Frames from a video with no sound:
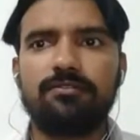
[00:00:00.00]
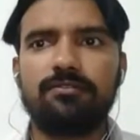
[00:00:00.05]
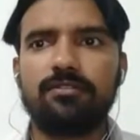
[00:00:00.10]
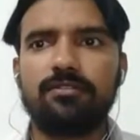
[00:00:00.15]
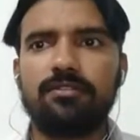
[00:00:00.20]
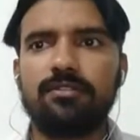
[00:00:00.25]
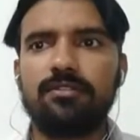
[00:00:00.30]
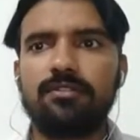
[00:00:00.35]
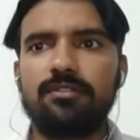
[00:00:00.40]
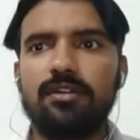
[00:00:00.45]

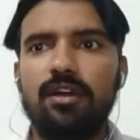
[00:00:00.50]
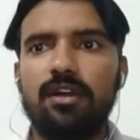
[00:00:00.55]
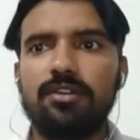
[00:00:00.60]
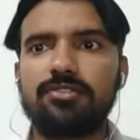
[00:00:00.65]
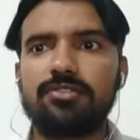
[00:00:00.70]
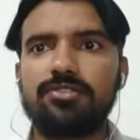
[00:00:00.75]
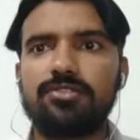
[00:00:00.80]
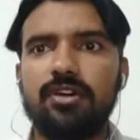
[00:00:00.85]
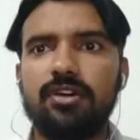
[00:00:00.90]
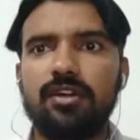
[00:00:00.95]

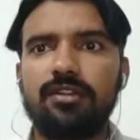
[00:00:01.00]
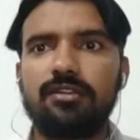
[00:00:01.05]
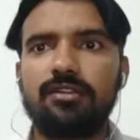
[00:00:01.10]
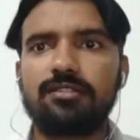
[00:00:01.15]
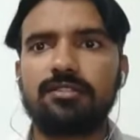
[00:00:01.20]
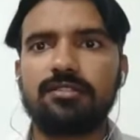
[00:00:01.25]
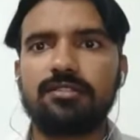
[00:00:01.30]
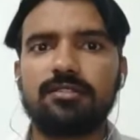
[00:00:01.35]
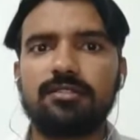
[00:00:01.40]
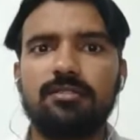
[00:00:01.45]
not
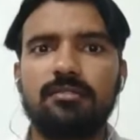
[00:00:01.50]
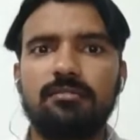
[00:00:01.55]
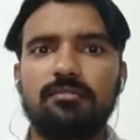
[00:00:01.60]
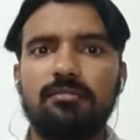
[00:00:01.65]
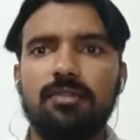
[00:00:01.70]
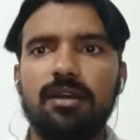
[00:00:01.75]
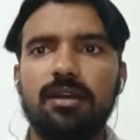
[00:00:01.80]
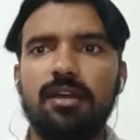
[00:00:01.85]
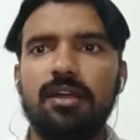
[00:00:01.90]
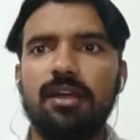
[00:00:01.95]
joined
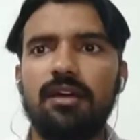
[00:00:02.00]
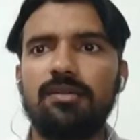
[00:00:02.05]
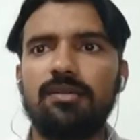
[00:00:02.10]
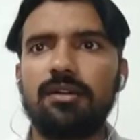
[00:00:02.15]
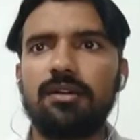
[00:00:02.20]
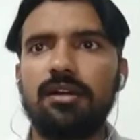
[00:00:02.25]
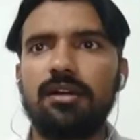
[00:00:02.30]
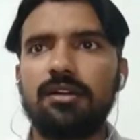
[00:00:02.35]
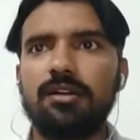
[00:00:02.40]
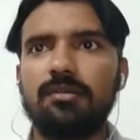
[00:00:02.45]
by our
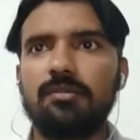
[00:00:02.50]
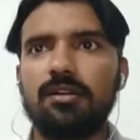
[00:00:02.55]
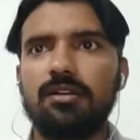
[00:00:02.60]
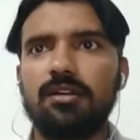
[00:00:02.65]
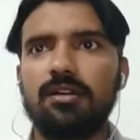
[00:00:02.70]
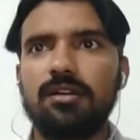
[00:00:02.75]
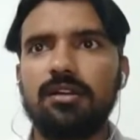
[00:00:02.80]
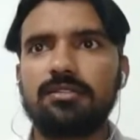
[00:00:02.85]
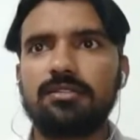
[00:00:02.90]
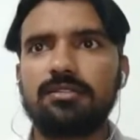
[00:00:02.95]
honorable
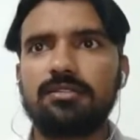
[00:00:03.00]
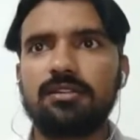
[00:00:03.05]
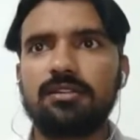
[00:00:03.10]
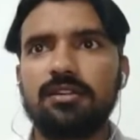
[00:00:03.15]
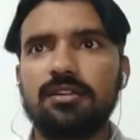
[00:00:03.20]
guests.